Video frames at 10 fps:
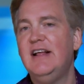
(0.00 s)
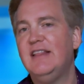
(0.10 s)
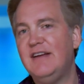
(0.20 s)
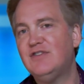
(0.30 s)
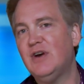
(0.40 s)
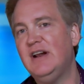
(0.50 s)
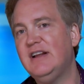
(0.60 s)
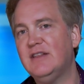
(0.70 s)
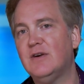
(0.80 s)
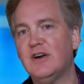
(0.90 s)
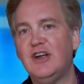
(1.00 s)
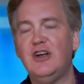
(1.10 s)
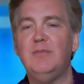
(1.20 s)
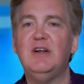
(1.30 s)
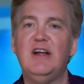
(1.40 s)
They've traded in their
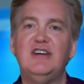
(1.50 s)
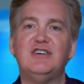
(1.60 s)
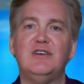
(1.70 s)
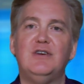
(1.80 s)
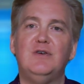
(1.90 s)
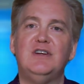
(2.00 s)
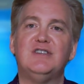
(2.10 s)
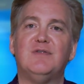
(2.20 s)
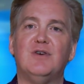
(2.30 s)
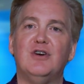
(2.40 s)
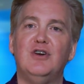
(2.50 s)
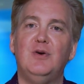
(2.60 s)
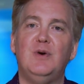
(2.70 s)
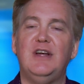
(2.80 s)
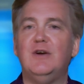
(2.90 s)
accumulation units for
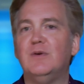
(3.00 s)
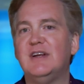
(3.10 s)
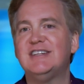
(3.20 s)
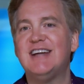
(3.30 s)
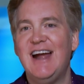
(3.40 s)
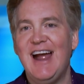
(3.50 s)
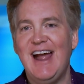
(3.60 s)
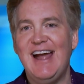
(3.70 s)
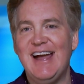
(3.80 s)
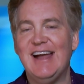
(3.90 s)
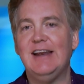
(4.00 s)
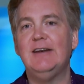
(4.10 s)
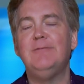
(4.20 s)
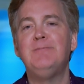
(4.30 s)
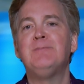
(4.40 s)
annuity units,
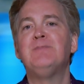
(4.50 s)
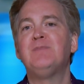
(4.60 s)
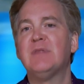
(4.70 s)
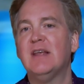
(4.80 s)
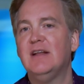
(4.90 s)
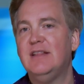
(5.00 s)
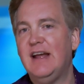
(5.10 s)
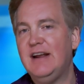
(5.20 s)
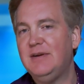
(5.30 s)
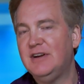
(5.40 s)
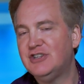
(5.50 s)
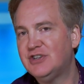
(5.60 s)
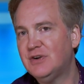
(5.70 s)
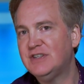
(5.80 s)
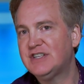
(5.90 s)
and the
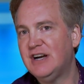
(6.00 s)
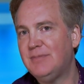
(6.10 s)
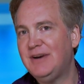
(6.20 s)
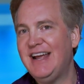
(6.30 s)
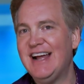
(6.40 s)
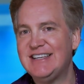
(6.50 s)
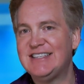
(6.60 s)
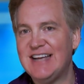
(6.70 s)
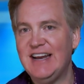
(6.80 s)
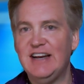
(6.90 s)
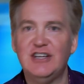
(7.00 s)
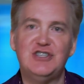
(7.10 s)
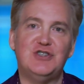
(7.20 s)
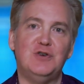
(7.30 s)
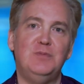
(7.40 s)
insurance company has set an
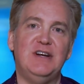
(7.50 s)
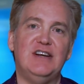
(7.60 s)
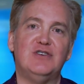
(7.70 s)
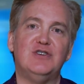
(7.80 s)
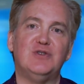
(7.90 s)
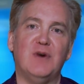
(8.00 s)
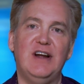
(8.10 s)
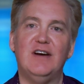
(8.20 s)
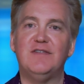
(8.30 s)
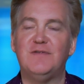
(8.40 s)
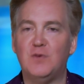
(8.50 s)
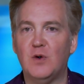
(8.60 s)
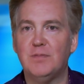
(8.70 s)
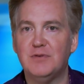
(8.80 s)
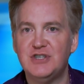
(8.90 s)
assumed interest rate of
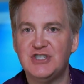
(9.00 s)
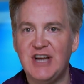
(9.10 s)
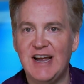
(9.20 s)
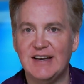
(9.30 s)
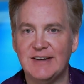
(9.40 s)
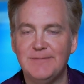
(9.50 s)
4%.